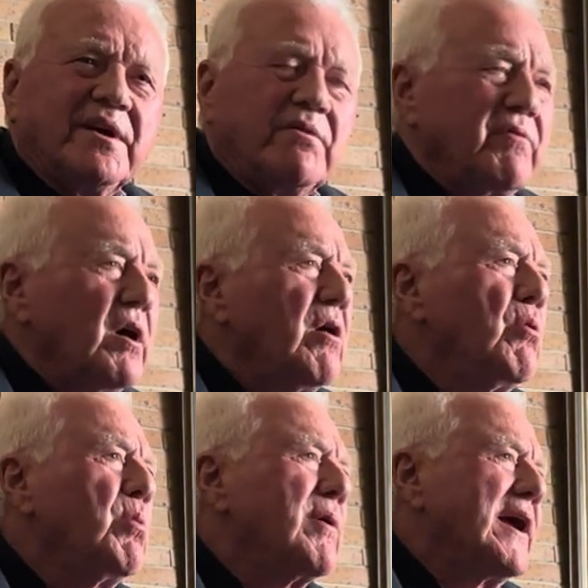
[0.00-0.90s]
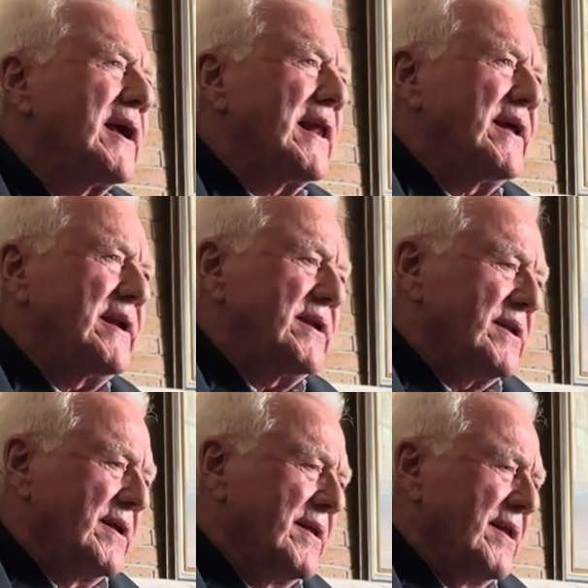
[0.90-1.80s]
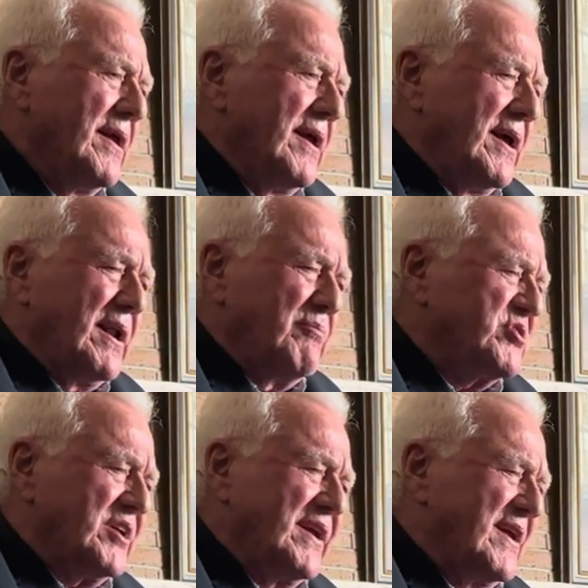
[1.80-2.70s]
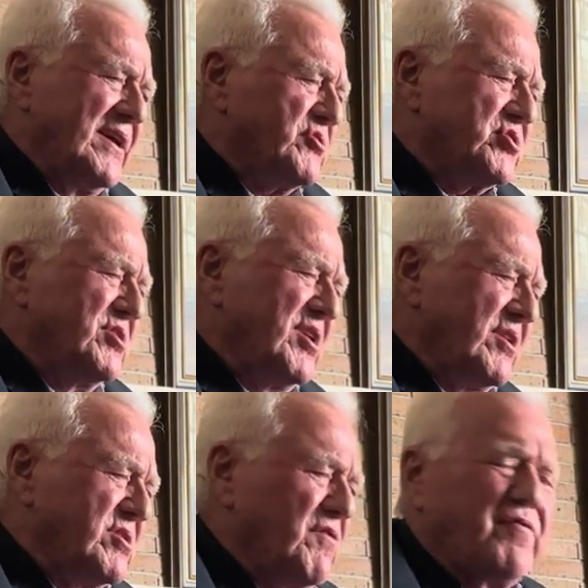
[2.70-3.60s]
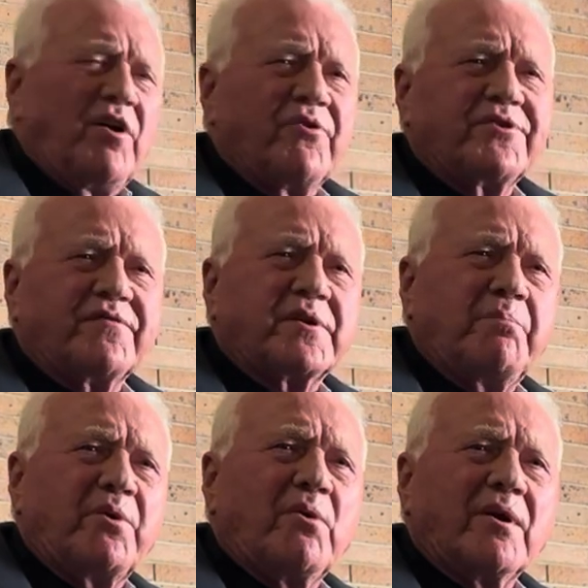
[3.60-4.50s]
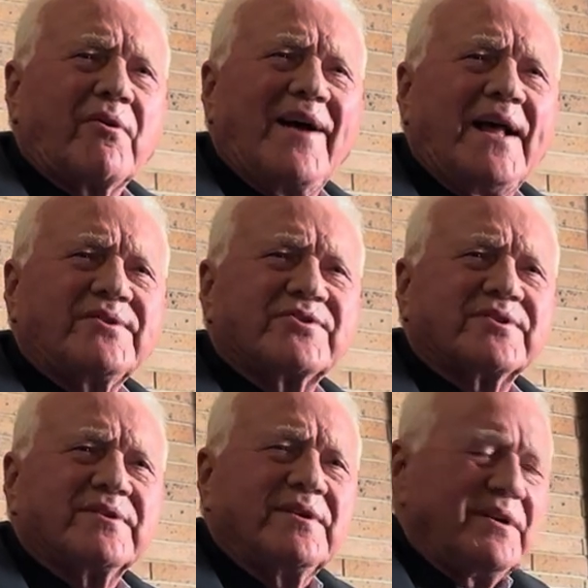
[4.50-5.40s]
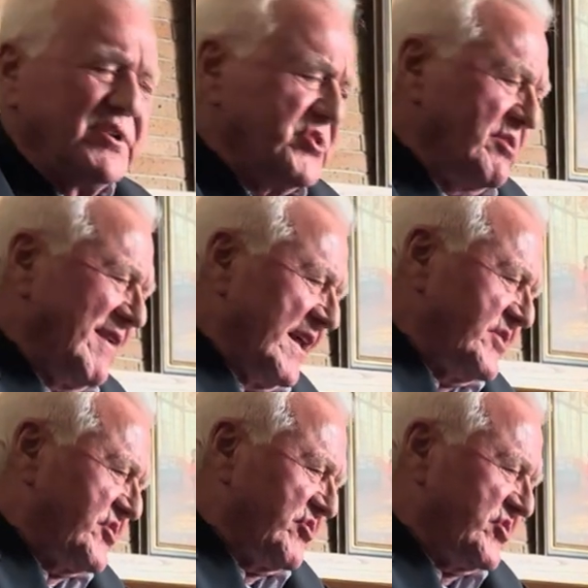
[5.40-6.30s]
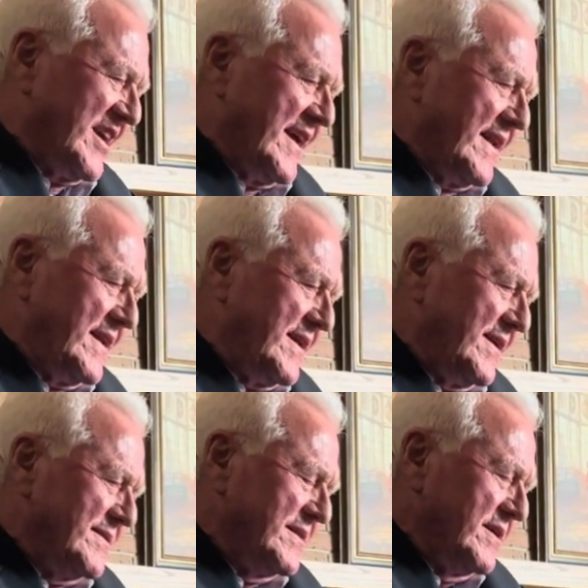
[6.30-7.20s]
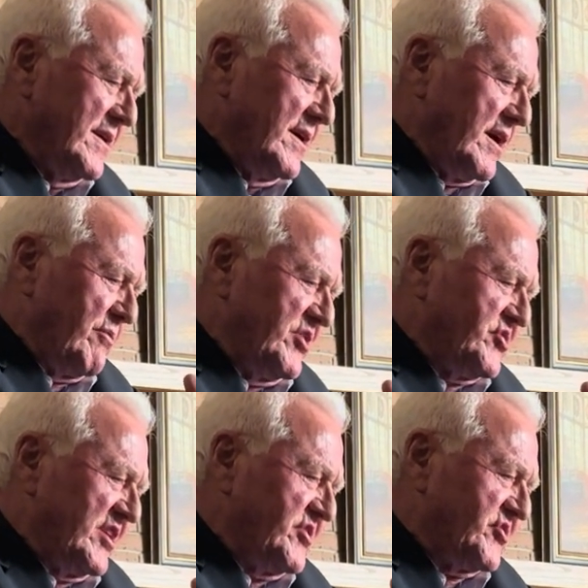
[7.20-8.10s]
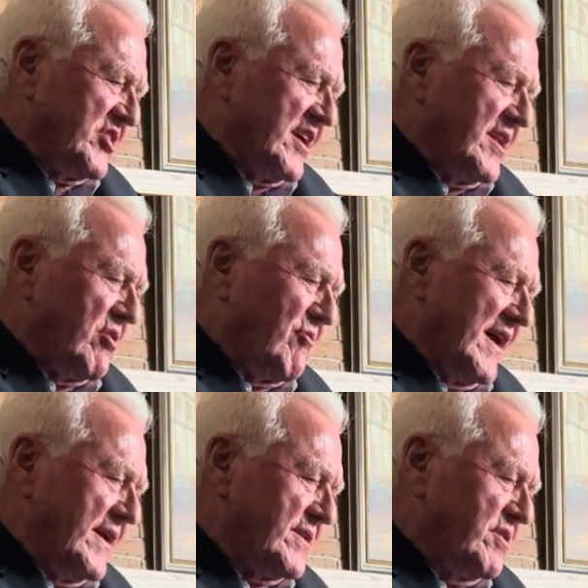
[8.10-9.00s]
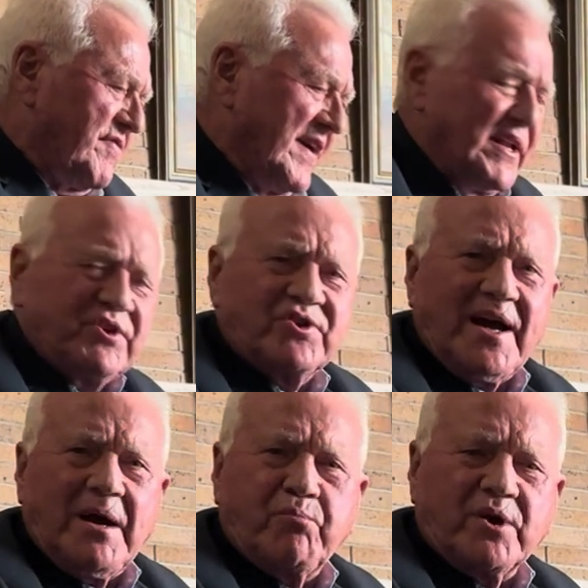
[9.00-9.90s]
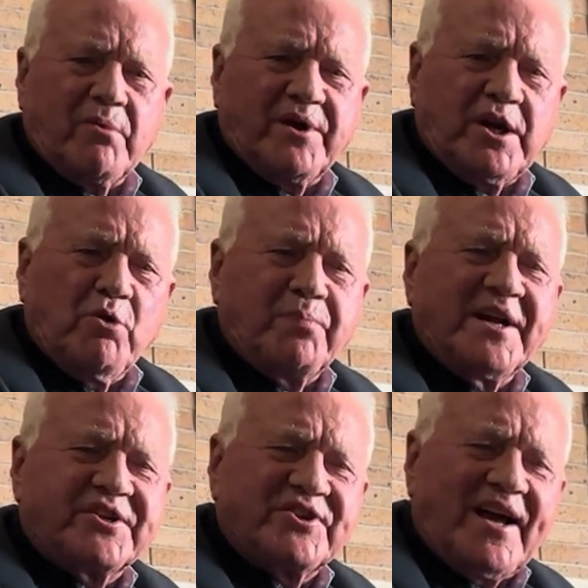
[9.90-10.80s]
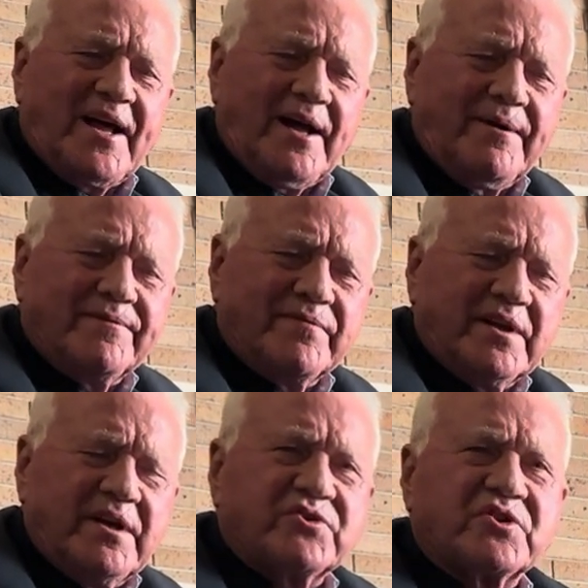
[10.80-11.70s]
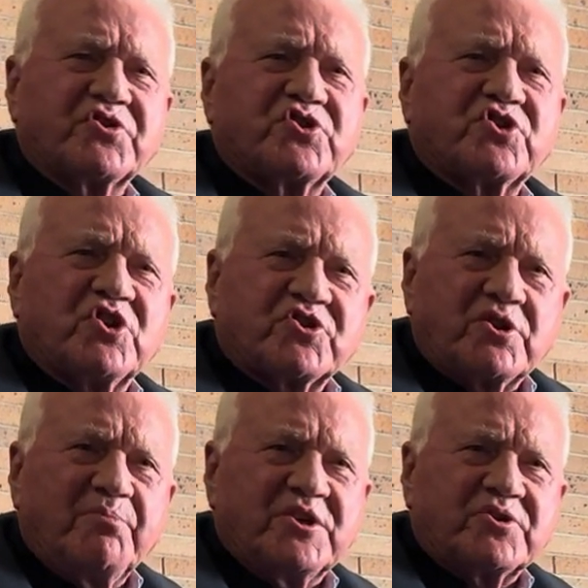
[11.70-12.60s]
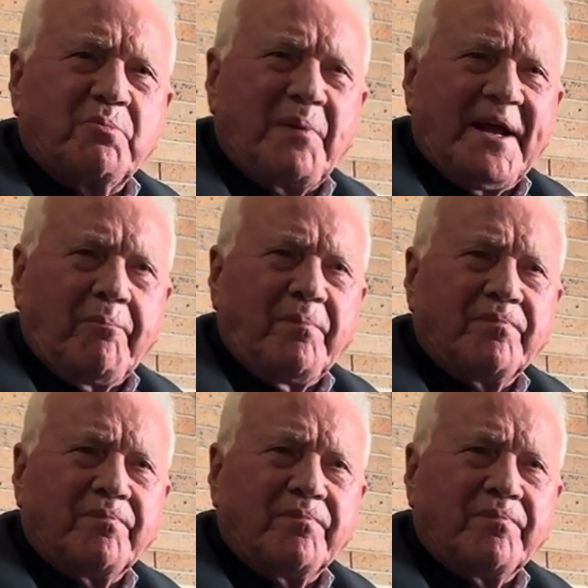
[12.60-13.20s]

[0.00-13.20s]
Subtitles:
We're over-regulated. And I'm saying it's not the fault of the bureaucrats. In a civilized society, every citizen got a right to find a job, whatever the openings are. It's the system is to blame.